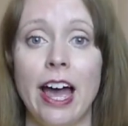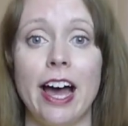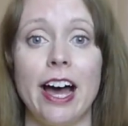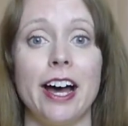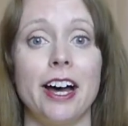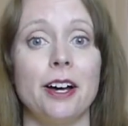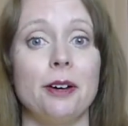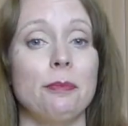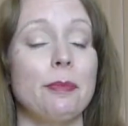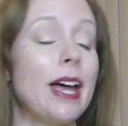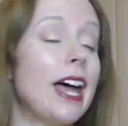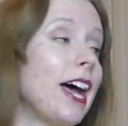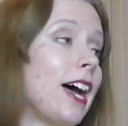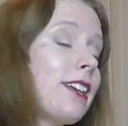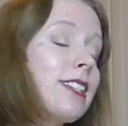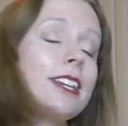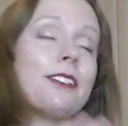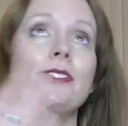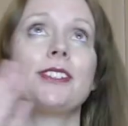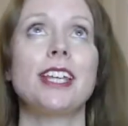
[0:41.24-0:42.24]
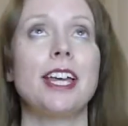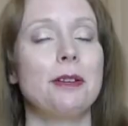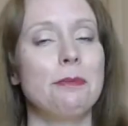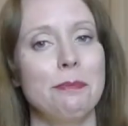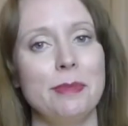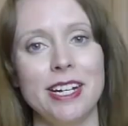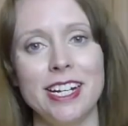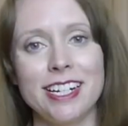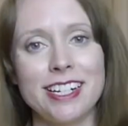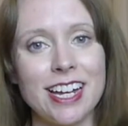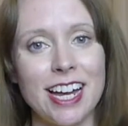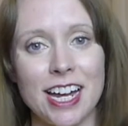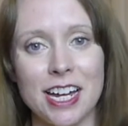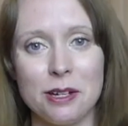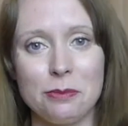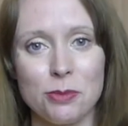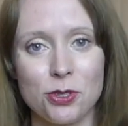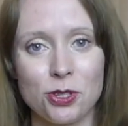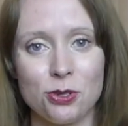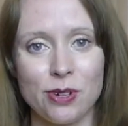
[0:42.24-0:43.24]
As I've said many
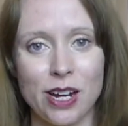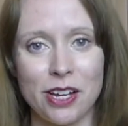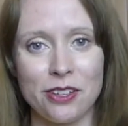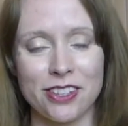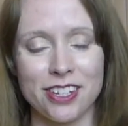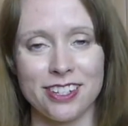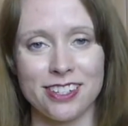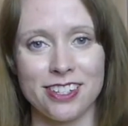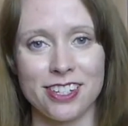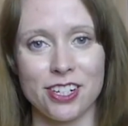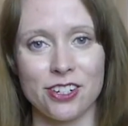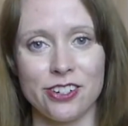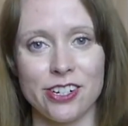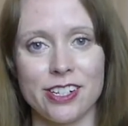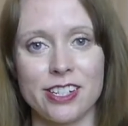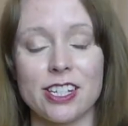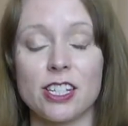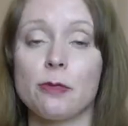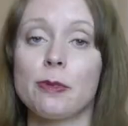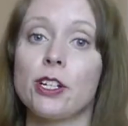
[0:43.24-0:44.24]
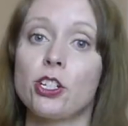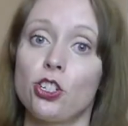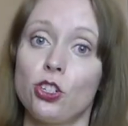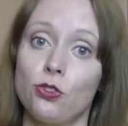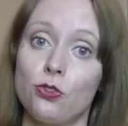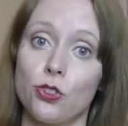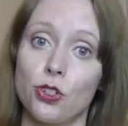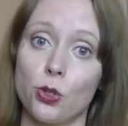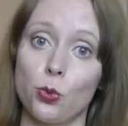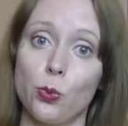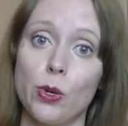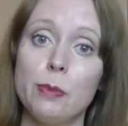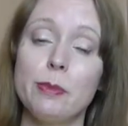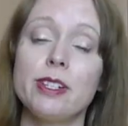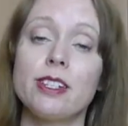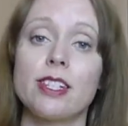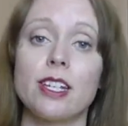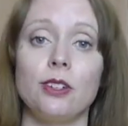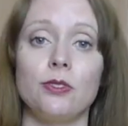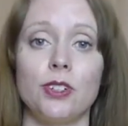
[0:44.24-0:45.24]
times throughout this series, especially for the
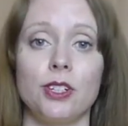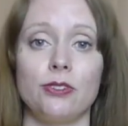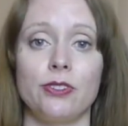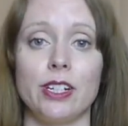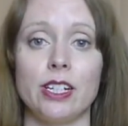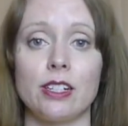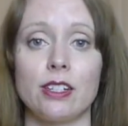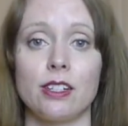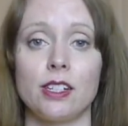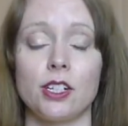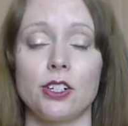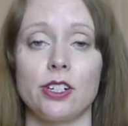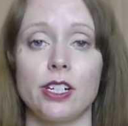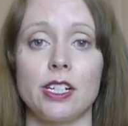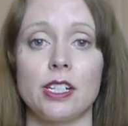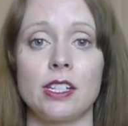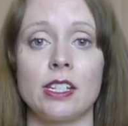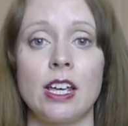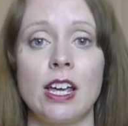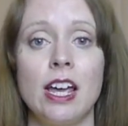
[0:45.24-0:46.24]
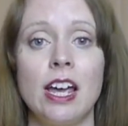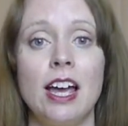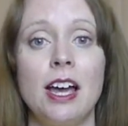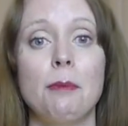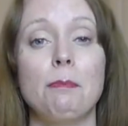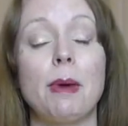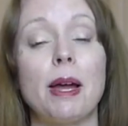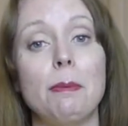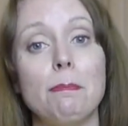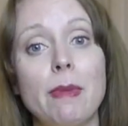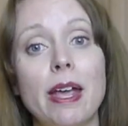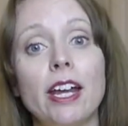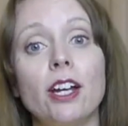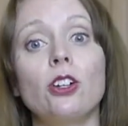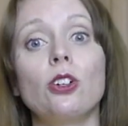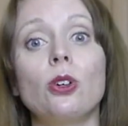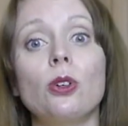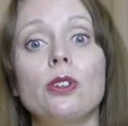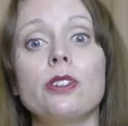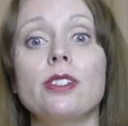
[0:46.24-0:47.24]
women's self-defense series, my
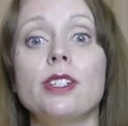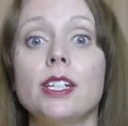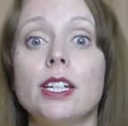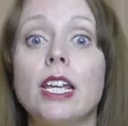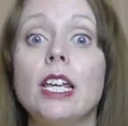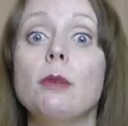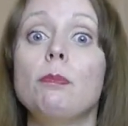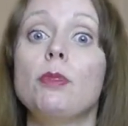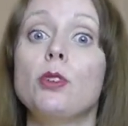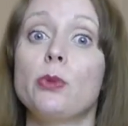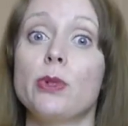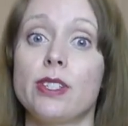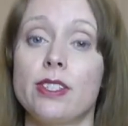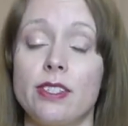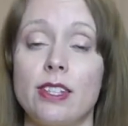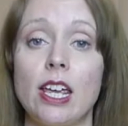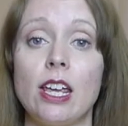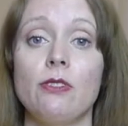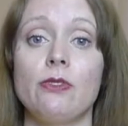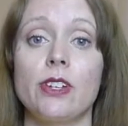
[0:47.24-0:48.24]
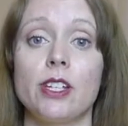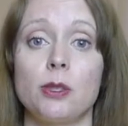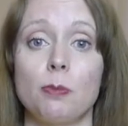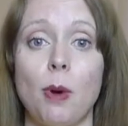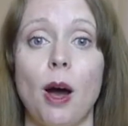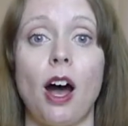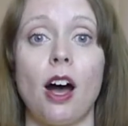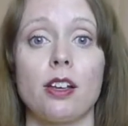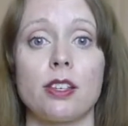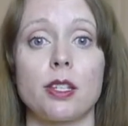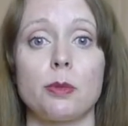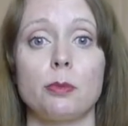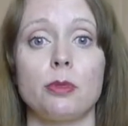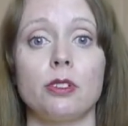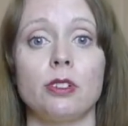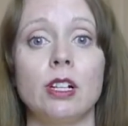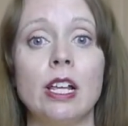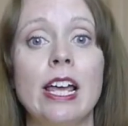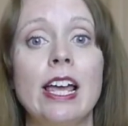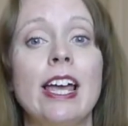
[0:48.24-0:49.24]
main goal is to keep you as safe as
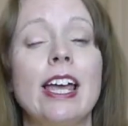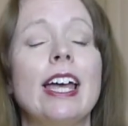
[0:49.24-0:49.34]
possible.